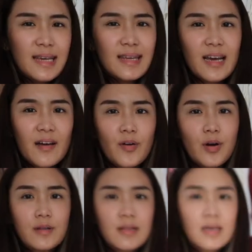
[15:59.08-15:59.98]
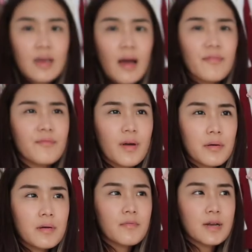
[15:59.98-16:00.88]
I think I've
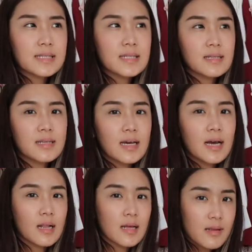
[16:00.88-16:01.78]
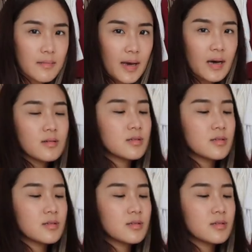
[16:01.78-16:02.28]
very recently cleared them out,